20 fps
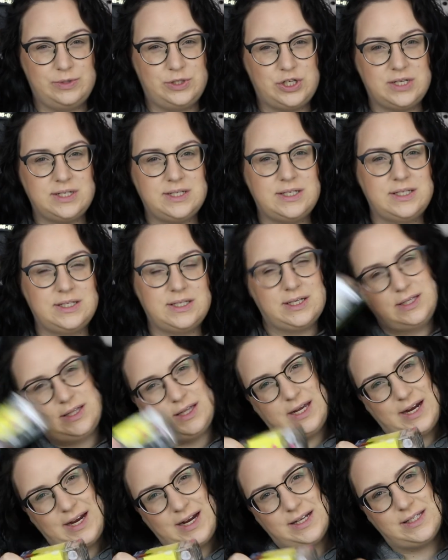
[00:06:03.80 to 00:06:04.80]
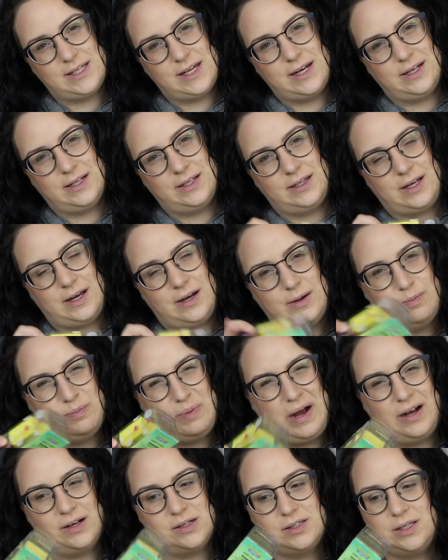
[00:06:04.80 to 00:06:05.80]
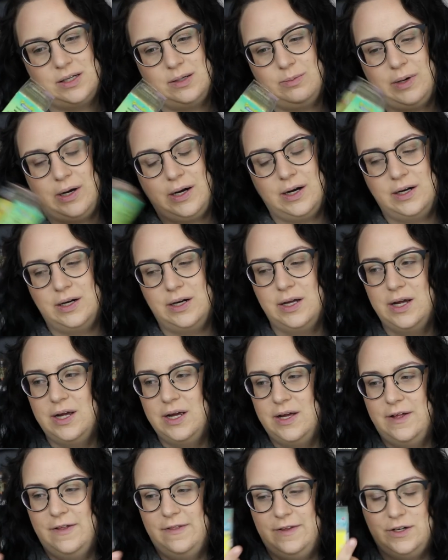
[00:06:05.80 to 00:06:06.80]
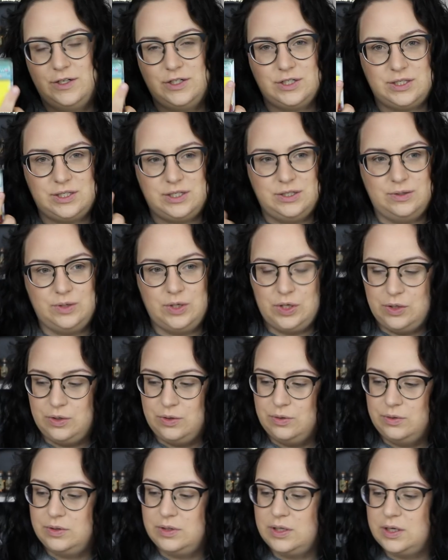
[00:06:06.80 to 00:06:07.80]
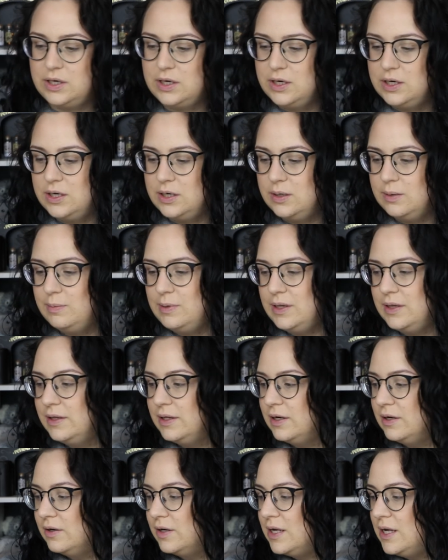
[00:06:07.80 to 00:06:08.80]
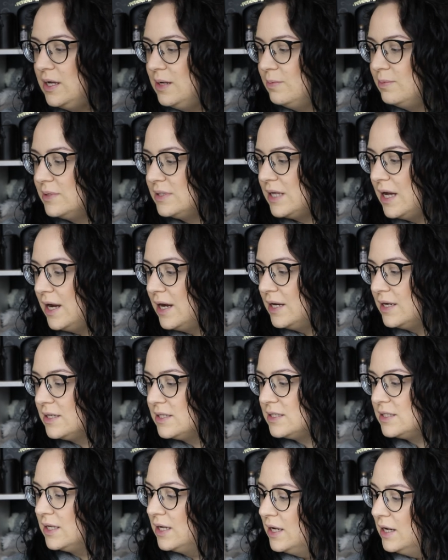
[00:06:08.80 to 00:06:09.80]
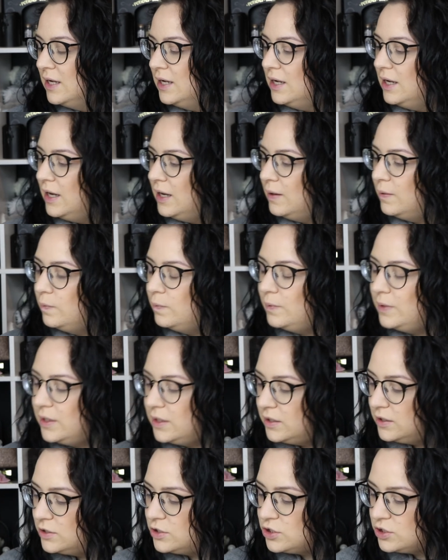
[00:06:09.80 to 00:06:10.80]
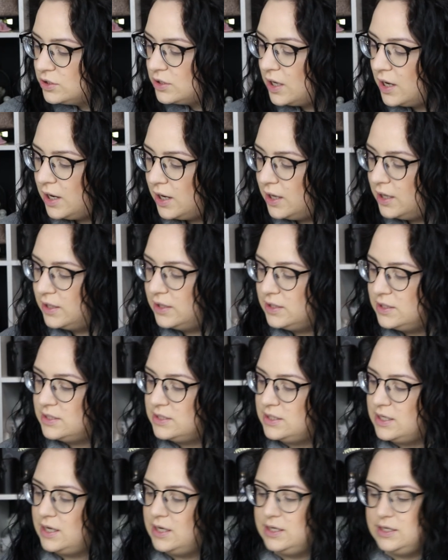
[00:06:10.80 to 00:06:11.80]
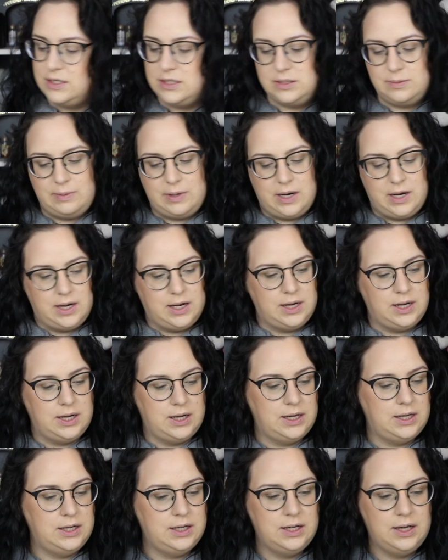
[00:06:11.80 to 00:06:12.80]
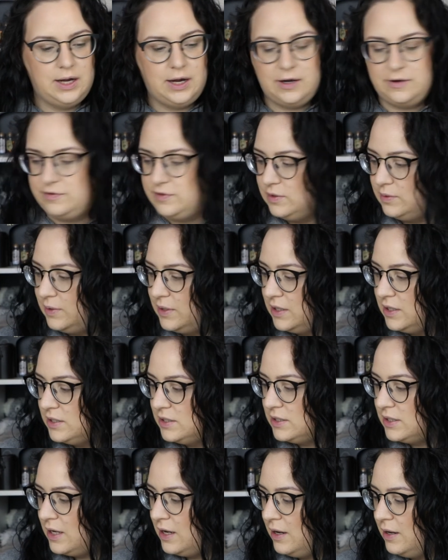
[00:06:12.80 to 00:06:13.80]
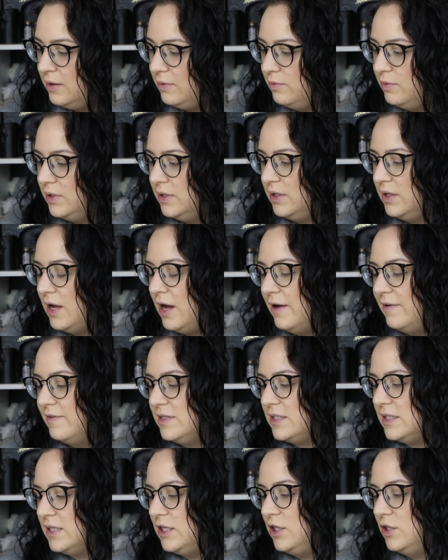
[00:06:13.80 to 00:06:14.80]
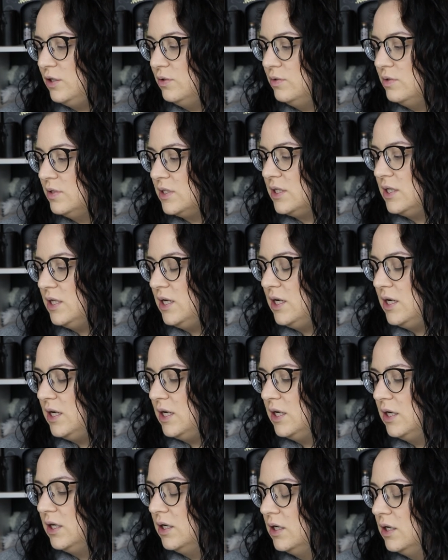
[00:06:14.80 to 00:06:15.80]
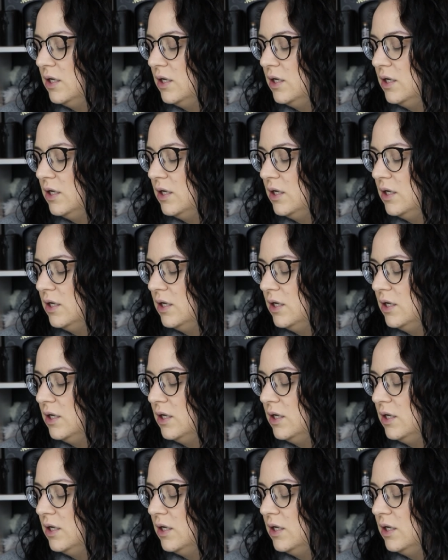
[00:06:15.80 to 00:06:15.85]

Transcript: which I think I said in the unboxing part. They're just too cute. They're gonna be little keepsakes. I will try the setting spray afterwards. I will obviously use the